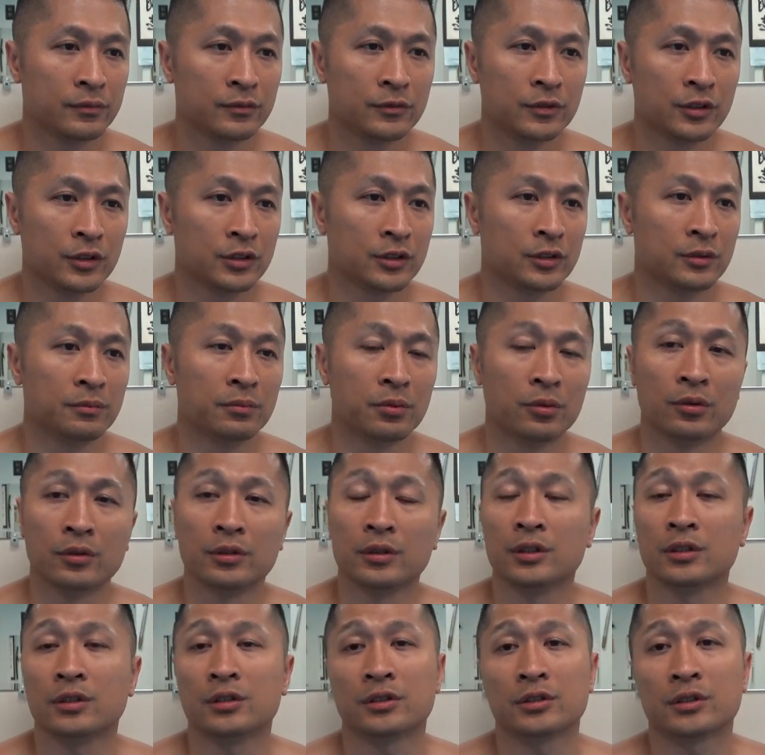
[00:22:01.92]
just a
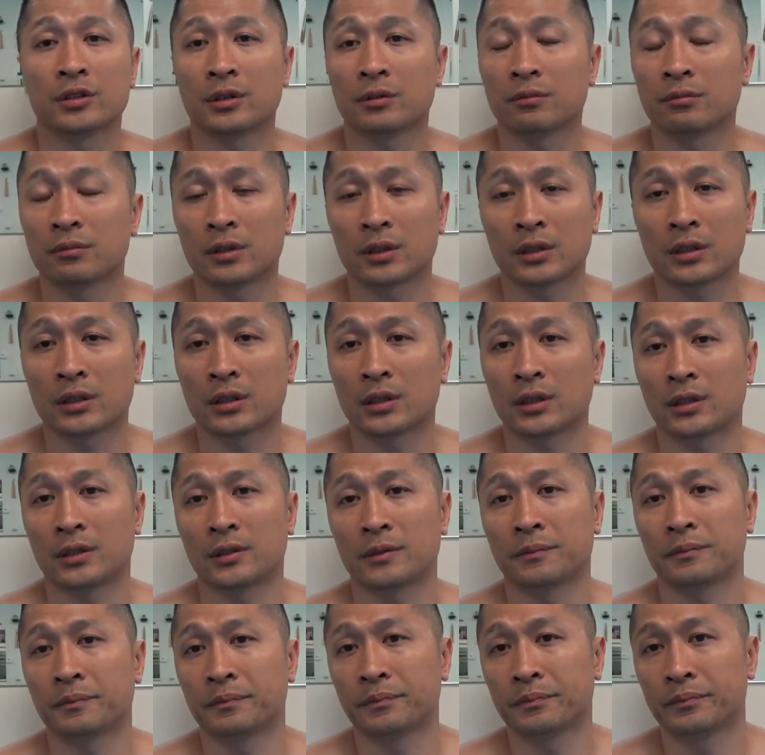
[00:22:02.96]
bully or something like that.
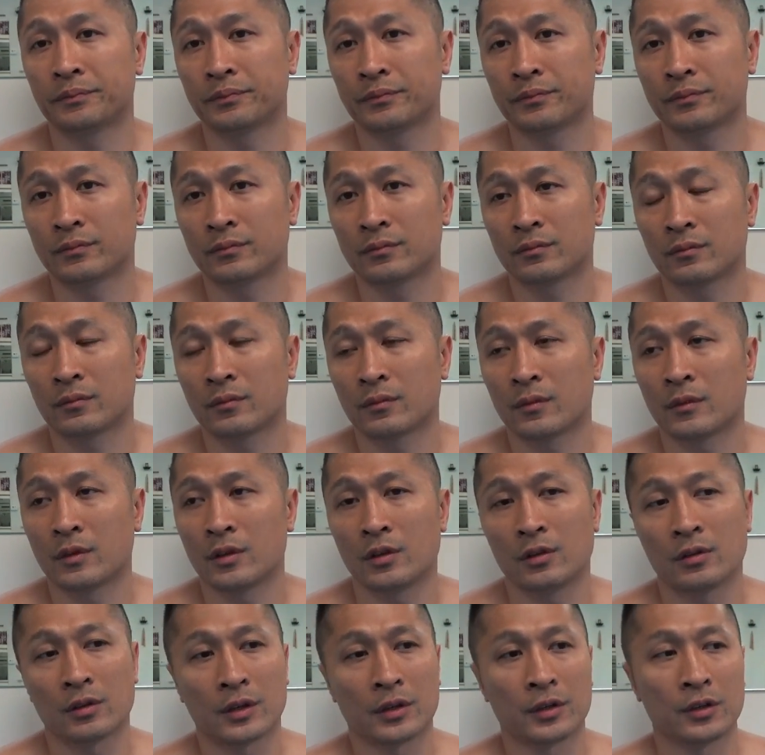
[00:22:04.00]

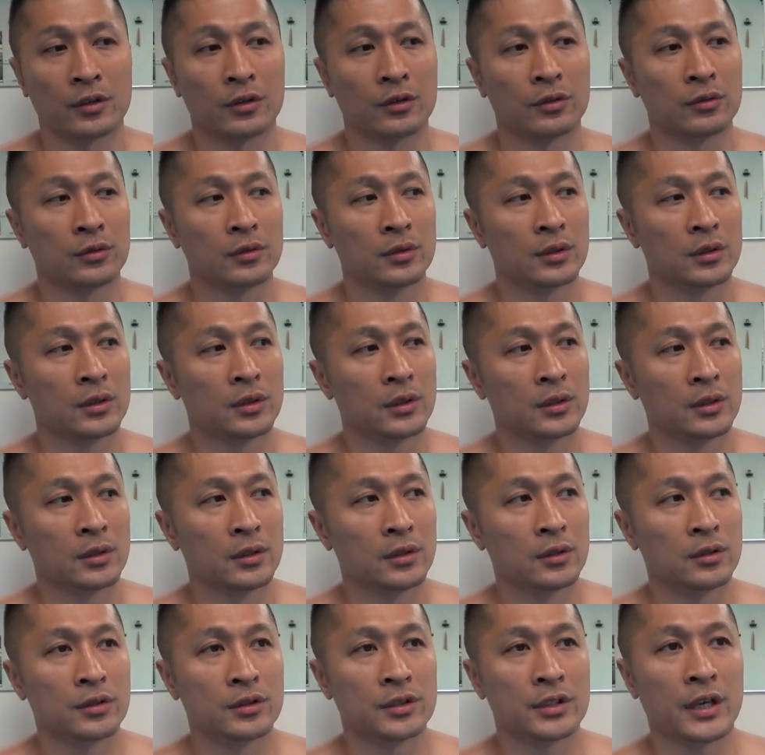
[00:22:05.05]
You know, no
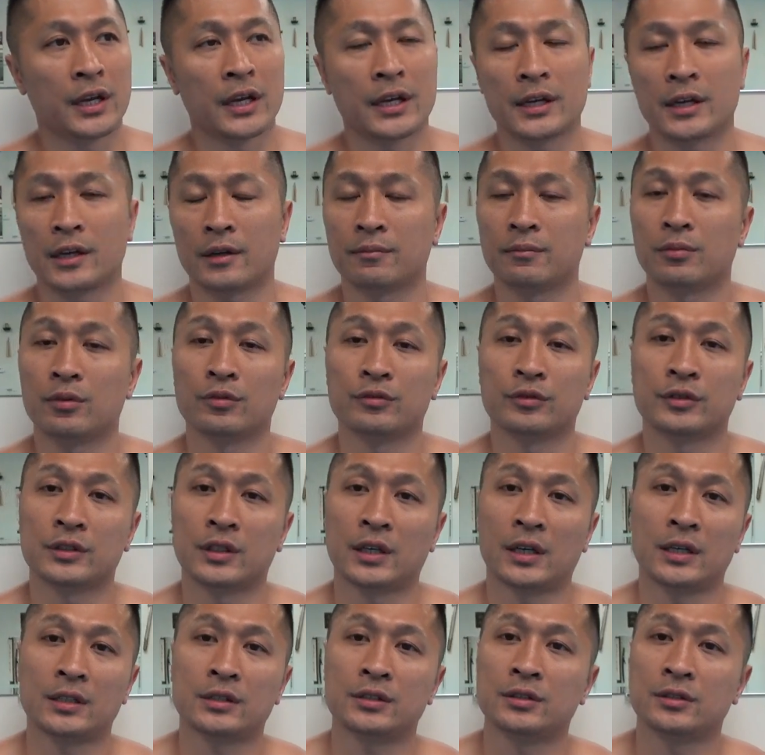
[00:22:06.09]
there's hate on both
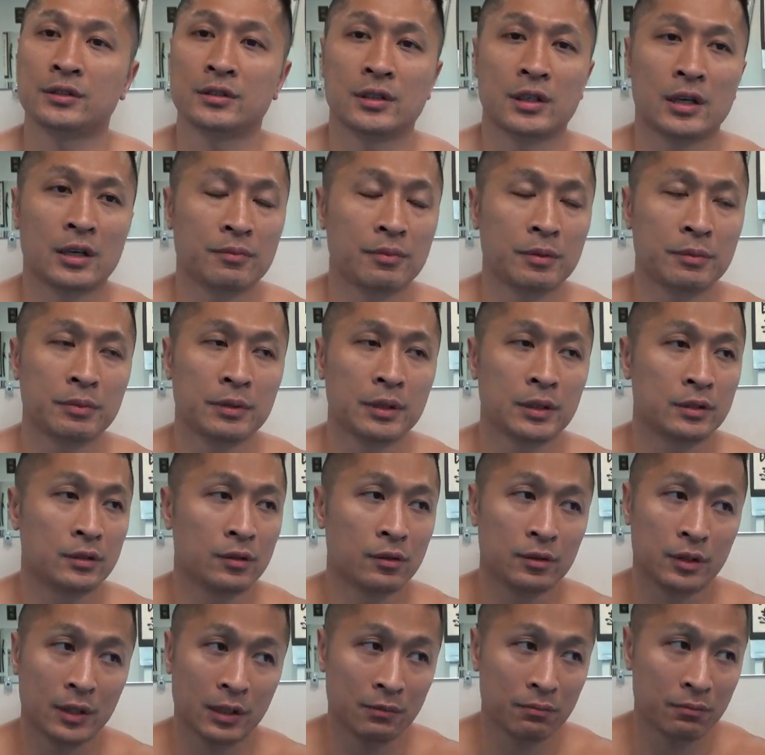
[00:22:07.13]
sides. There's a lot of people that
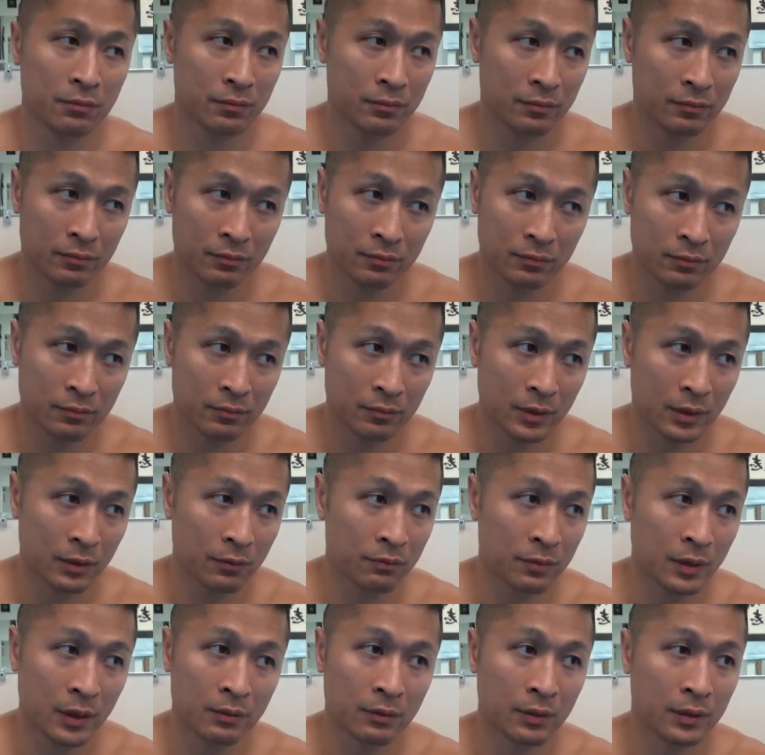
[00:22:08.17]
don't like
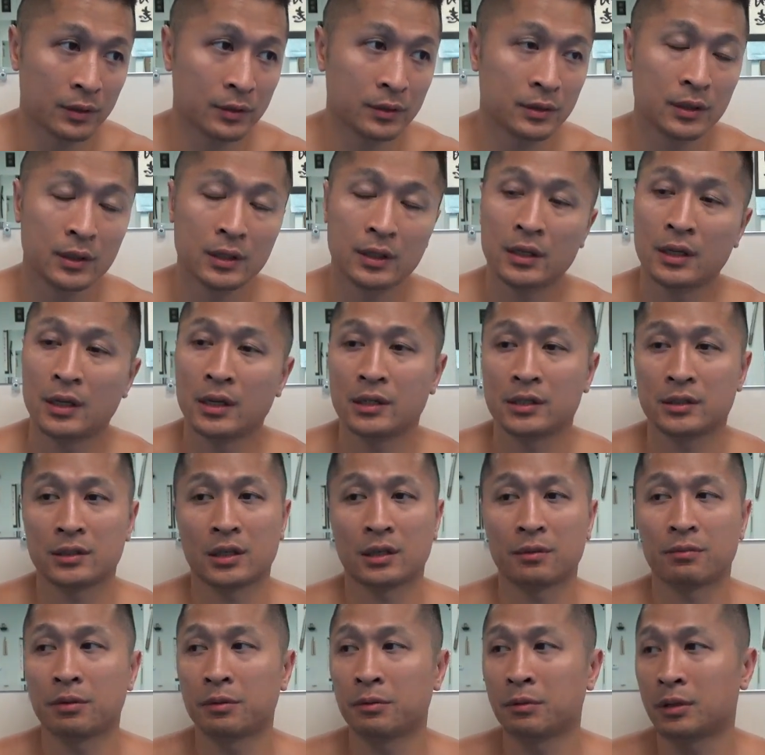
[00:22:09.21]
Mayweather. There's a
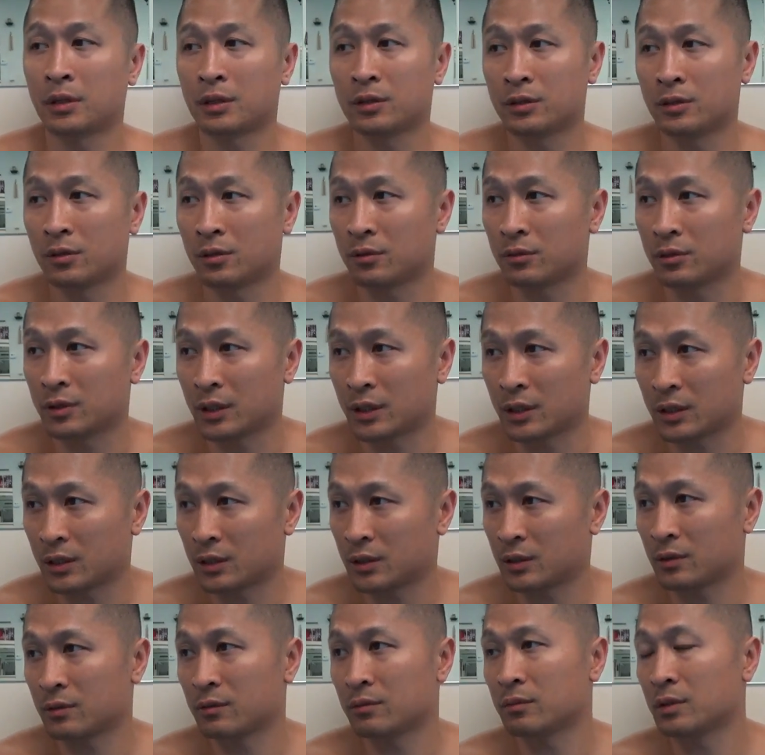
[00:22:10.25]
lot of people that don't like
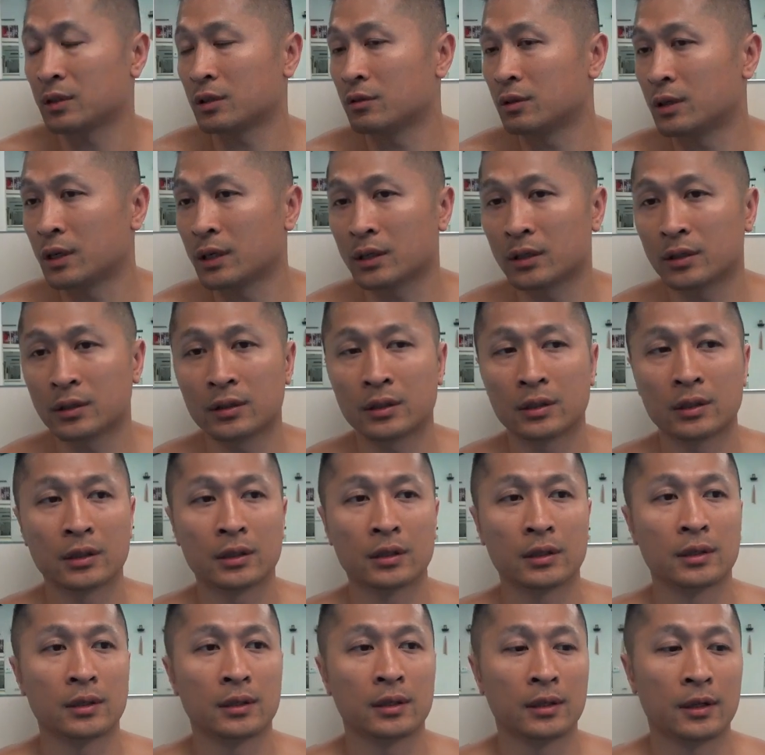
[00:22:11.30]
McGregor.
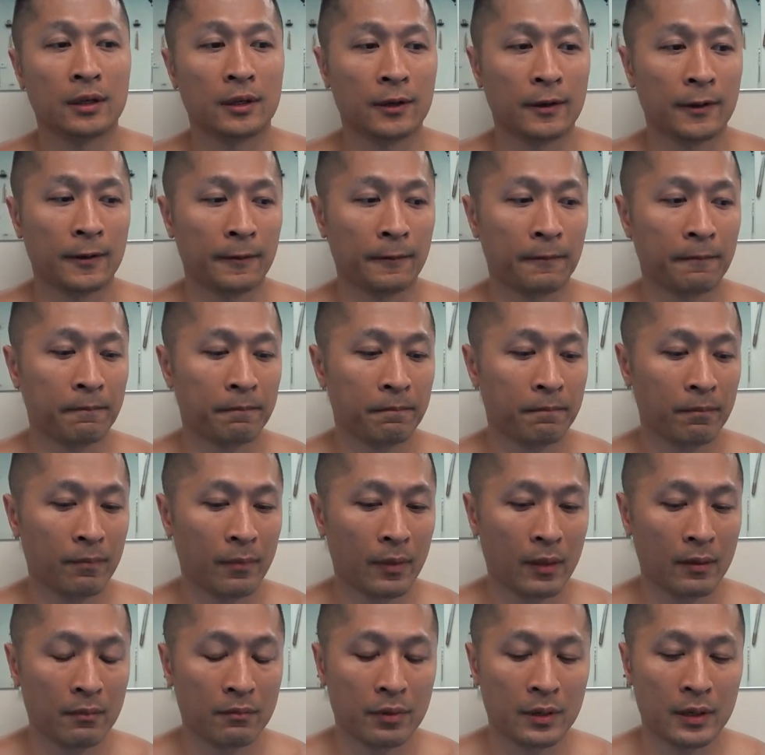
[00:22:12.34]
Um,
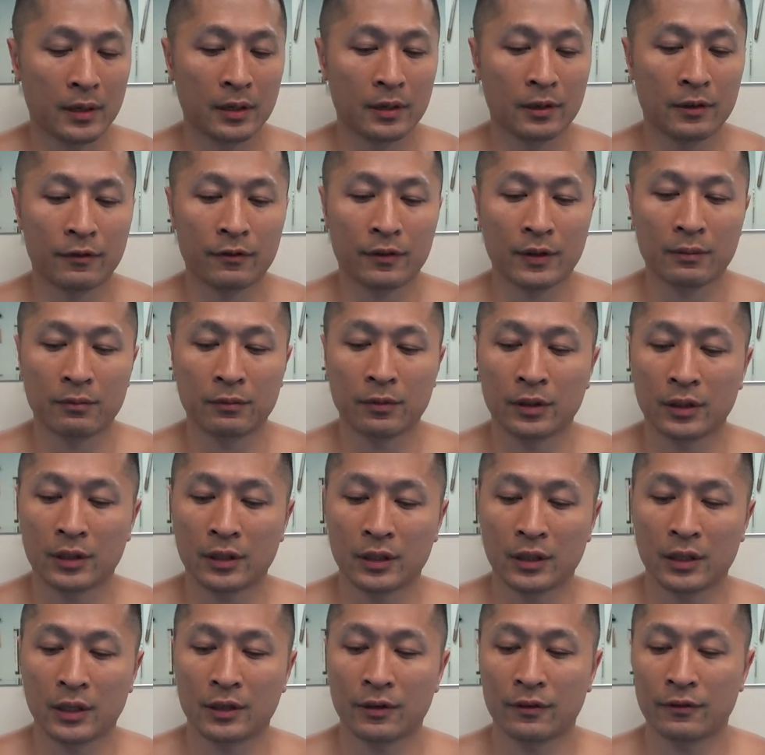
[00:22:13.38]
but if I'm looking
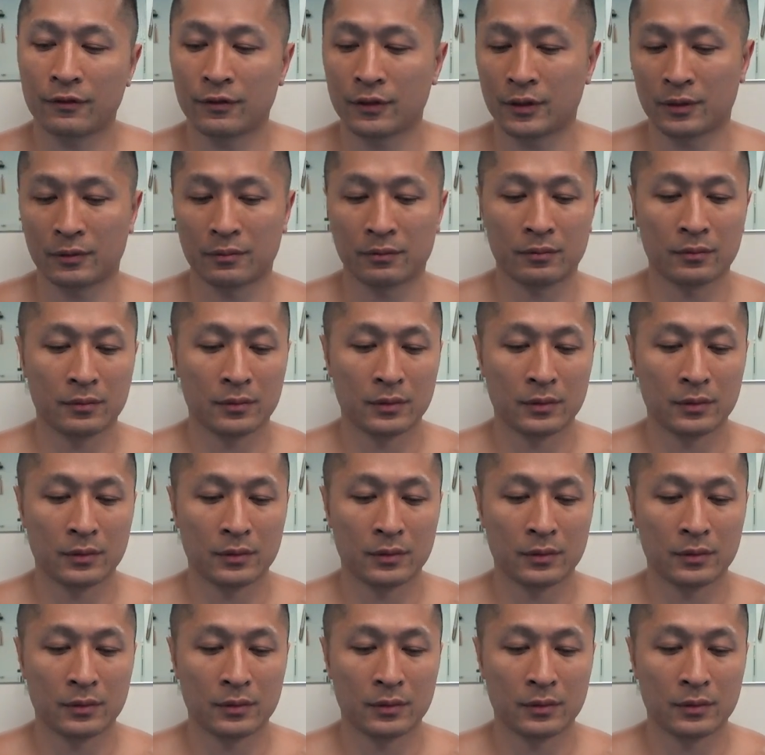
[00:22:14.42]
at it from